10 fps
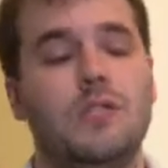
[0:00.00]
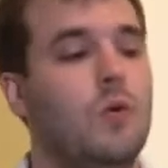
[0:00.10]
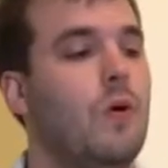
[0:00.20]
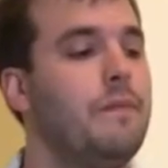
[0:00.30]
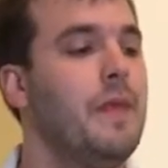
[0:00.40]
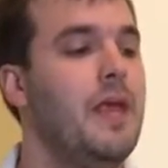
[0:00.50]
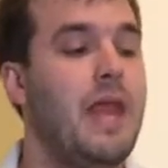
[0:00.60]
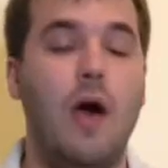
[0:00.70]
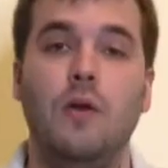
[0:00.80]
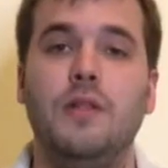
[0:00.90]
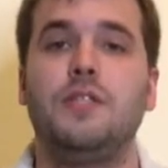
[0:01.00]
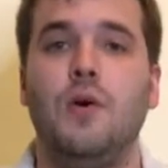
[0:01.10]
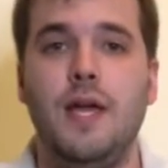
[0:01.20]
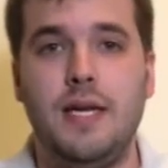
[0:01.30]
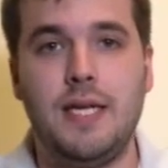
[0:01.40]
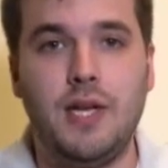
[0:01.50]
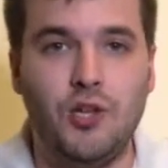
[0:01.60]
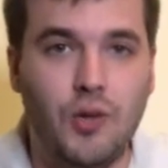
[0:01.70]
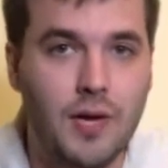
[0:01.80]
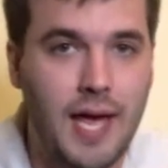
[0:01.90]
score. Now let's go ahead and take
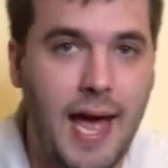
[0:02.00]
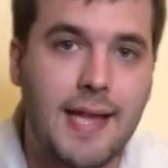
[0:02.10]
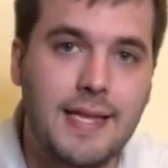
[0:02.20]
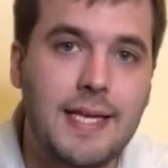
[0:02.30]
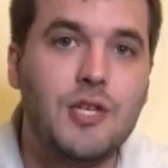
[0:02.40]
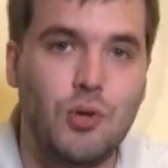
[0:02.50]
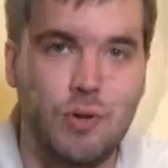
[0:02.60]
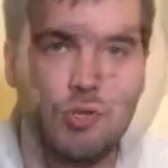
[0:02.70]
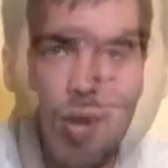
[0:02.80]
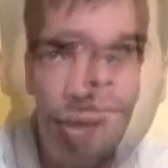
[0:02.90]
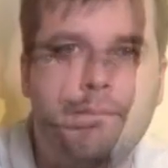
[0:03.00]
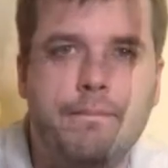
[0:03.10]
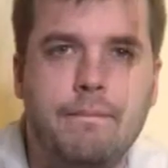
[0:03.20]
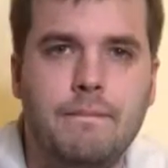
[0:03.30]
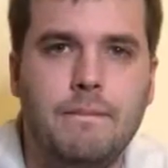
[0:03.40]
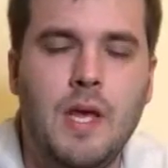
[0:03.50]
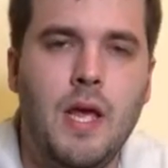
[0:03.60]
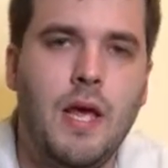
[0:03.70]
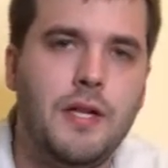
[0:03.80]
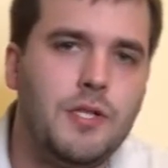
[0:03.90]
a look at the turret tracking.
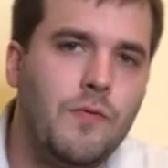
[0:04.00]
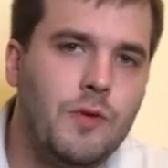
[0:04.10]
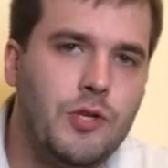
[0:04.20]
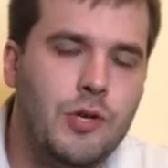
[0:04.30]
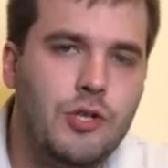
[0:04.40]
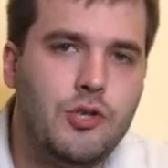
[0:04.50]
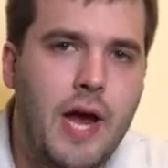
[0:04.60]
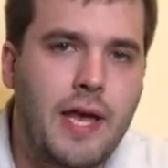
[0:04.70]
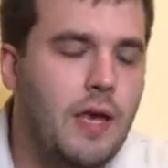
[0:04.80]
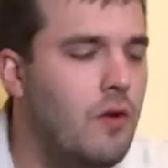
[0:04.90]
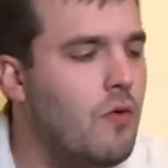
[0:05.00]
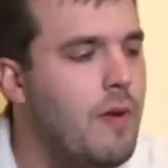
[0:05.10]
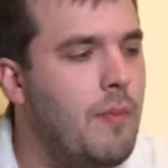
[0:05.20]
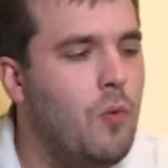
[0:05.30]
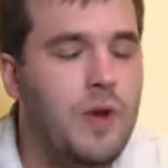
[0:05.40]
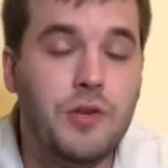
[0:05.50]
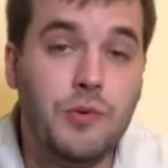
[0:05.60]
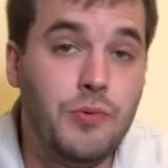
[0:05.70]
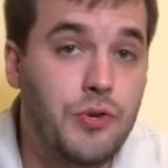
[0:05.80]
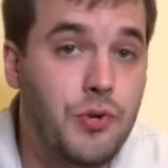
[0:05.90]
And so for turret tracking, remember we
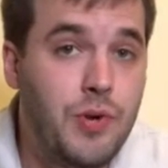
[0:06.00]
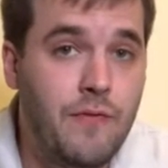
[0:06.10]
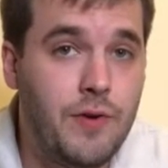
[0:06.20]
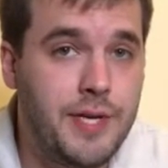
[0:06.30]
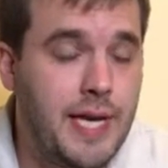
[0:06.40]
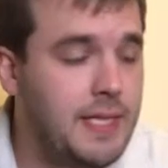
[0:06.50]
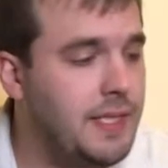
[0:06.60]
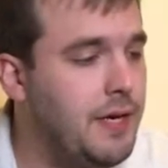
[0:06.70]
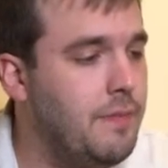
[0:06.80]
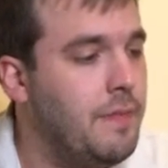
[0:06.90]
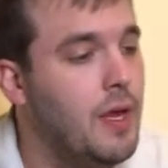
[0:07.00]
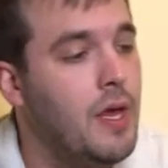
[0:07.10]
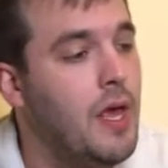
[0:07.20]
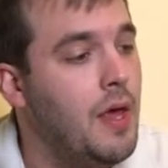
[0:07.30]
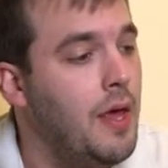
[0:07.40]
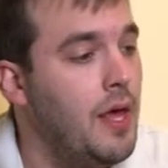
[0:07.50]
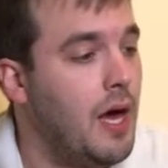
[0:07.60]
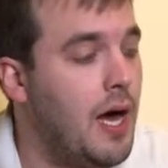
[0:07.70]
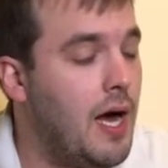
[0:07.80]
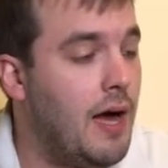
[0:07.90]
do 2 different tests here.
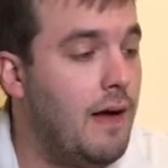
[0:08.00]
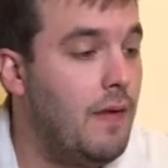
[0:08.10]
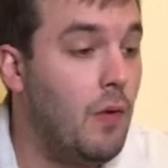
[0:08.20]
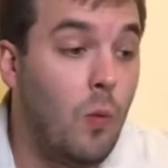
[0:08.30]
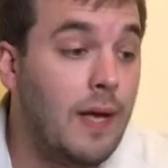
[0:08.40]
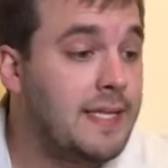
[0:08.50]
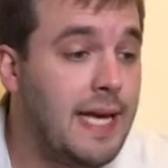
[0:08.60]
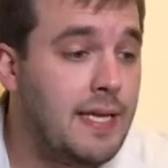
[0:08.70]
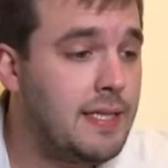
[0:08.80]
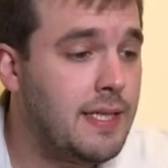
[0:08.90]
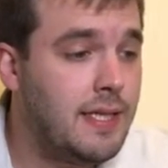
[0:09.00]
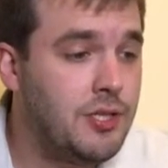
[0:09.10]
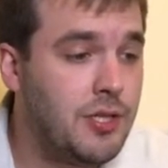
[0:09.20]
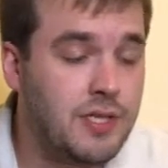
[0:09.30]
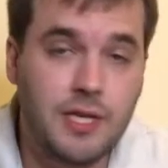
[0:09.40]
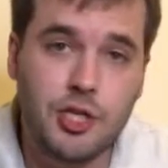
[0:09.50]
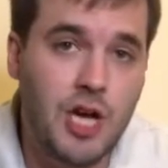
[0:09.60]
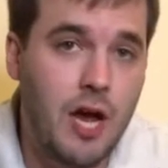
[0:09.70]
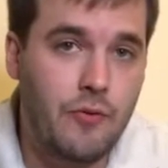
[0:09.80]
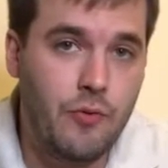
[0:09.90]
The one test is just a
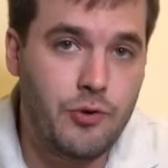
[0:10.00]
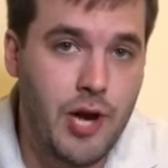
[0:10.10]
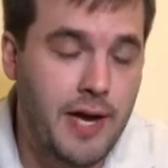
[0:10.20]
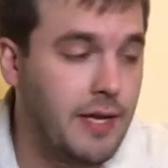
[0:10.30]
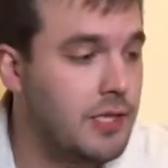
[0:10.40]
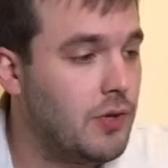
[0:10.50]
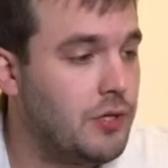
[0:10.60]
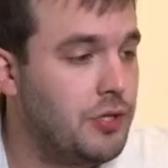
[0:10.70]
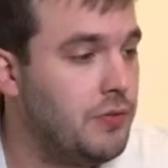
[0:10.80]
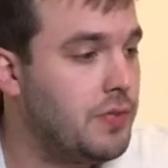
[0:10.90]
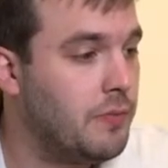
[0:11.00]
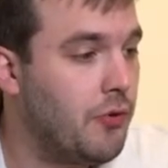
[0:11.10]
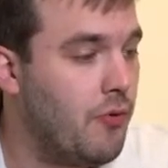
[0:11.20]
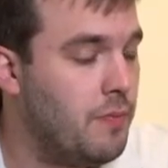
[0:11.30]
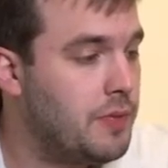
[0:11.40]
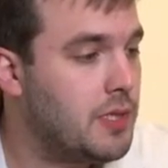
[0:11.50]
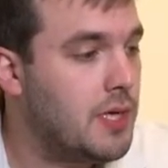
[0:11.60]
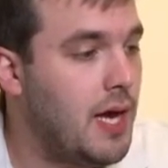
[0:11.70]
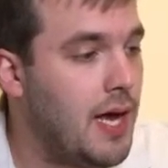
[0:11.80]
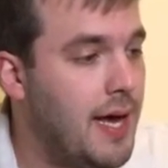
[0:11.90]
shot group tracking. So I'll shoot some
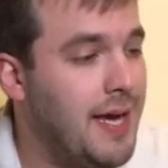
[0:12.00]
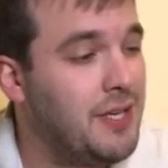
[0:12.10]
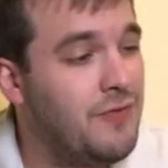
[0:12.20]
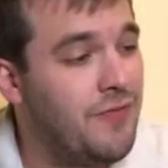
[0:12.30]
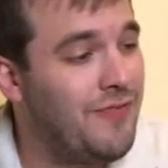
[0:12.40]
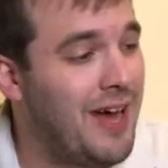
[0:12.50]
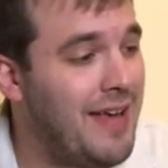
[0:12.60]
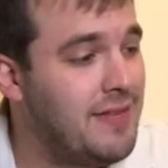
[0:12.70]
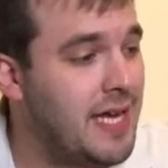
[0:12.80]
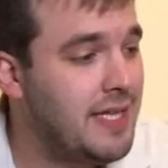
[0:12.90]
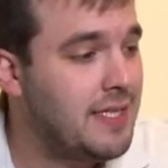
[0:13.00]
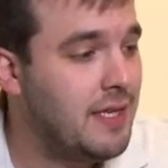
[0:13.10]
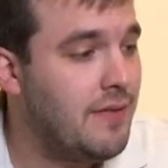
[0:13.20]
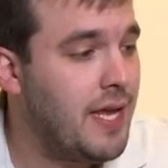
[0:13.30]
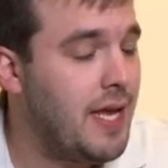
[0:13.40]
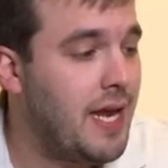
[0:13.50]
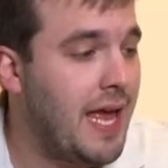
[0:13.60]
groups. I do 5 tests of it, and I